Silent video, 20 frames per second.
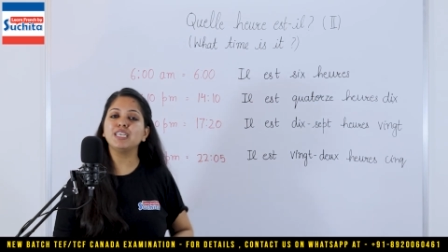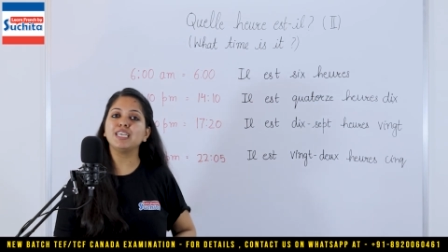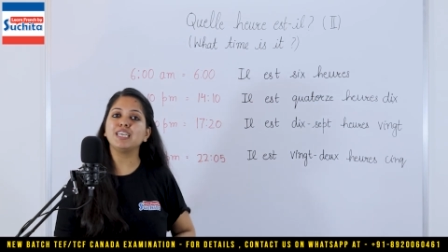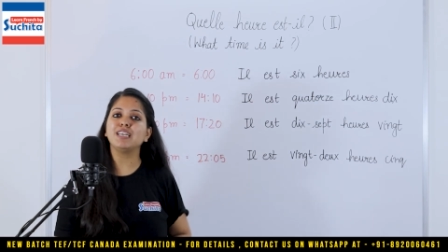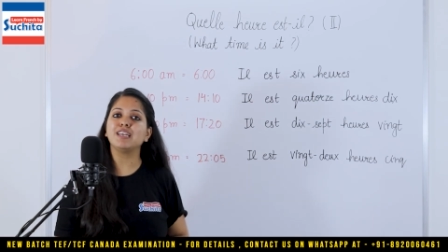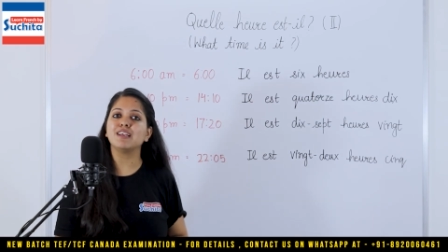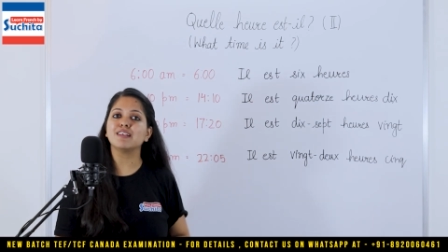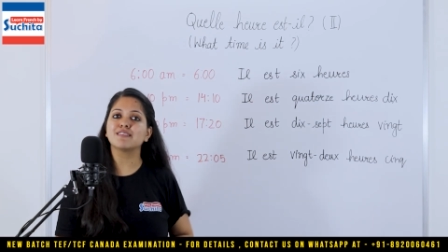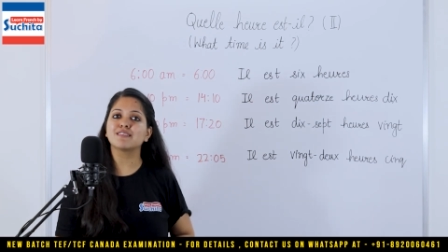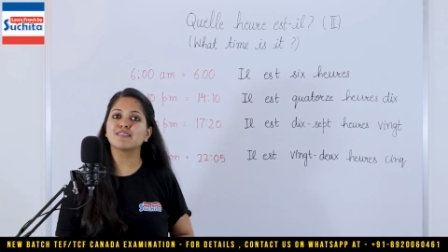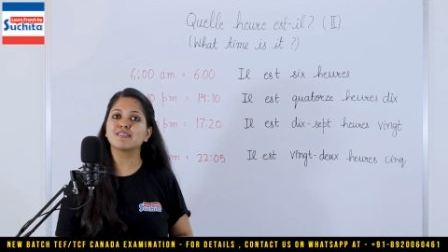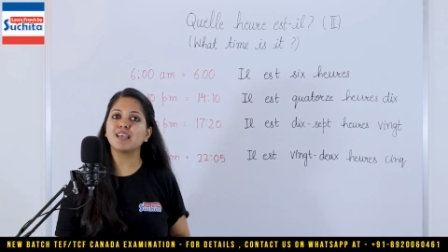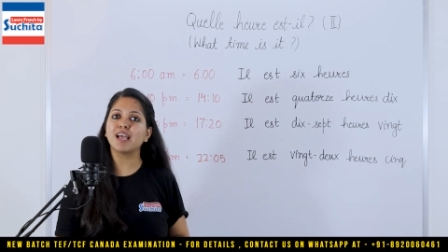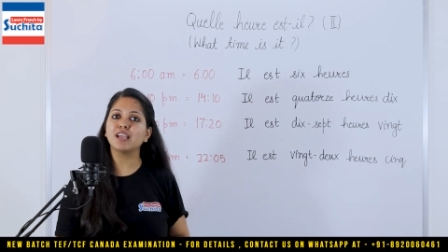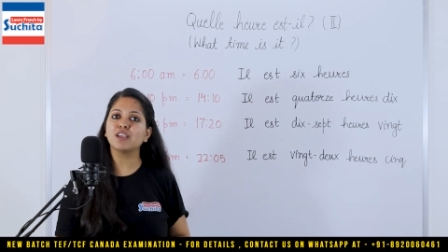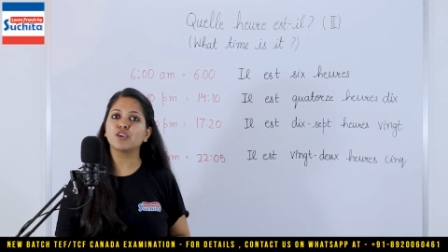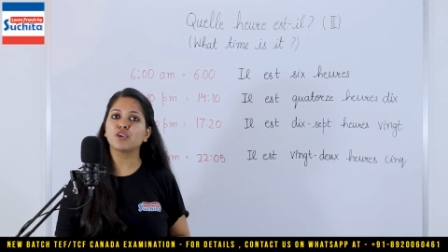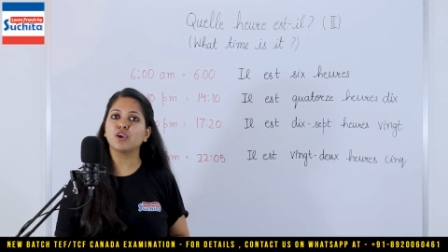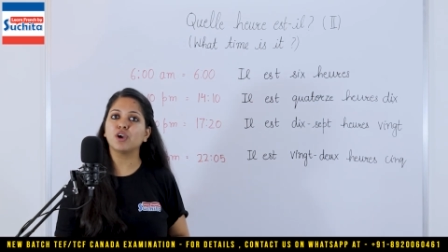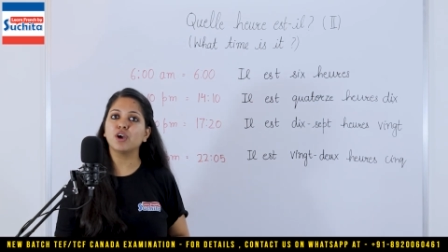il est
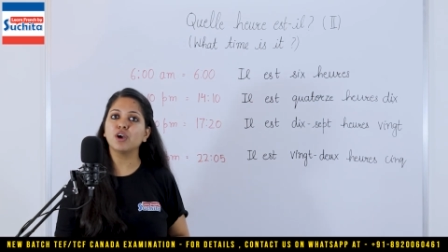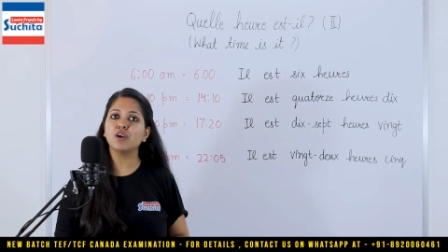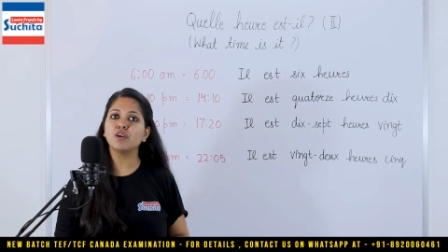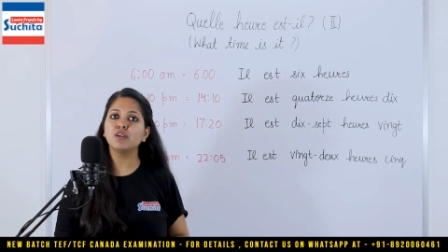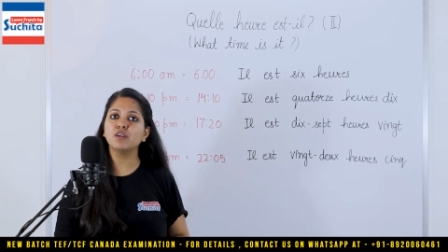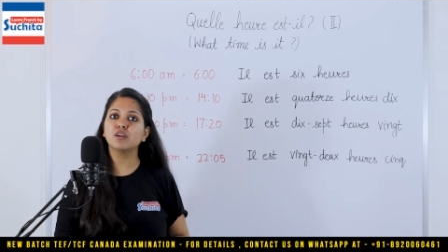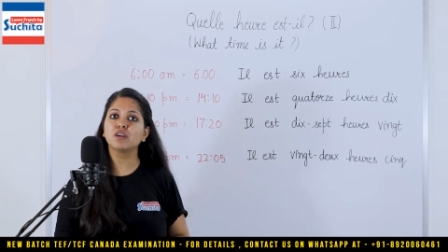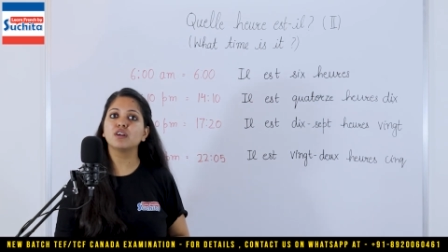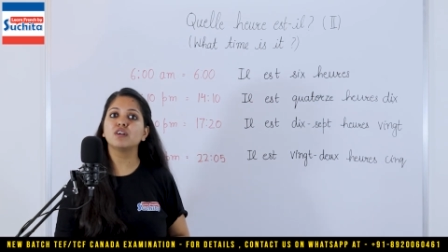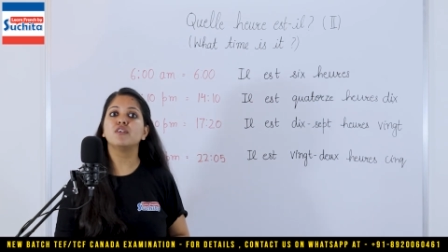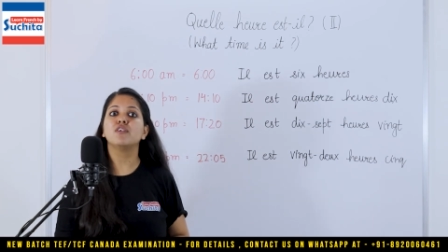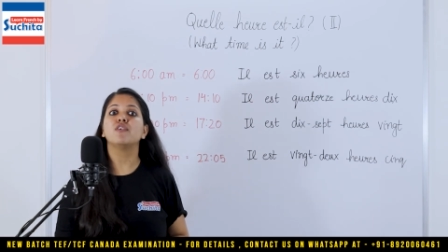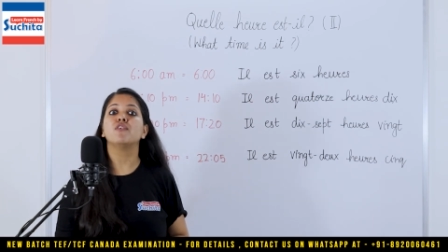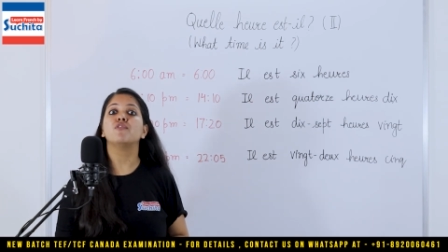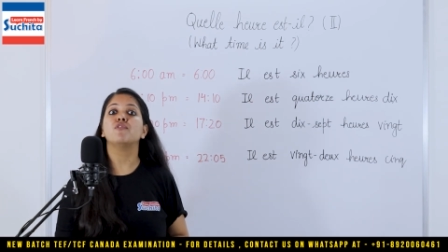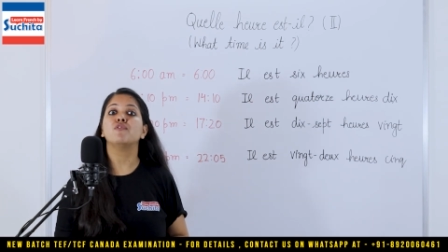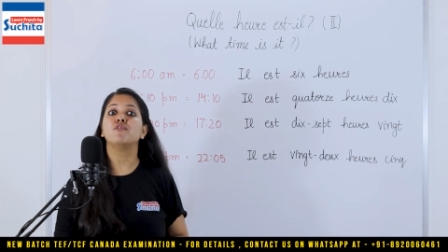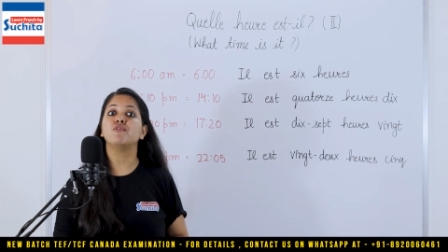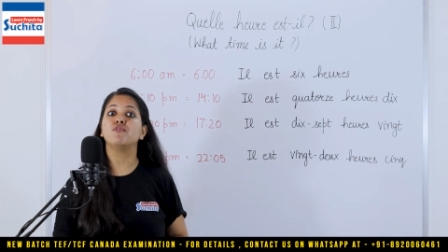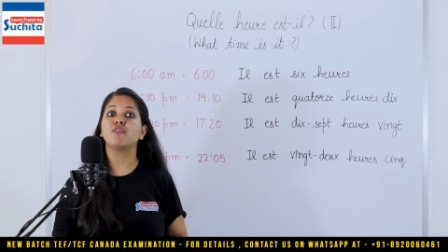
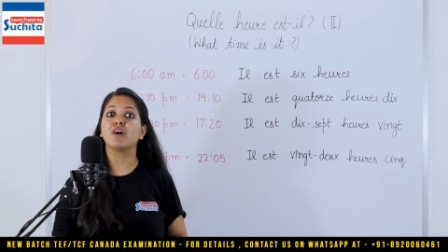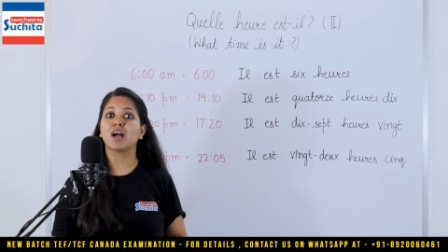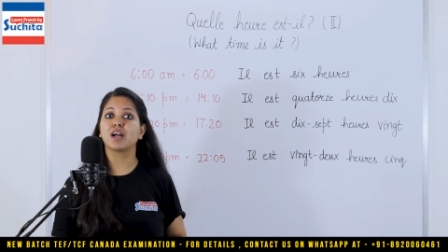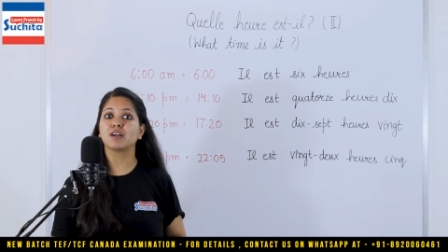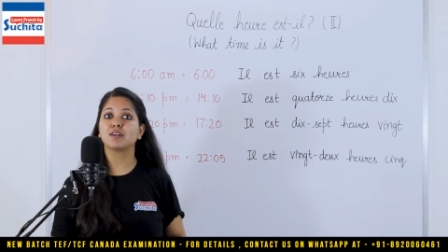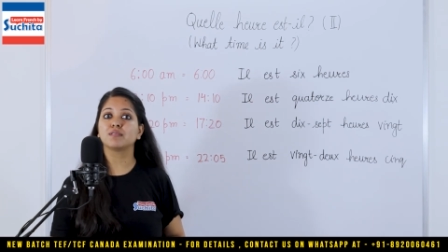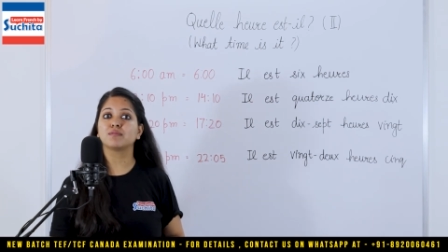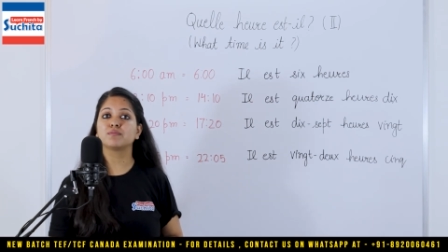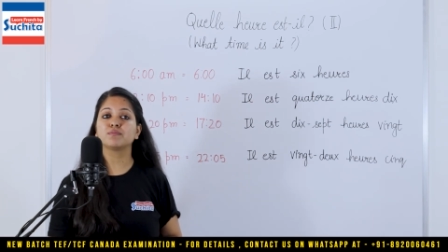5h20.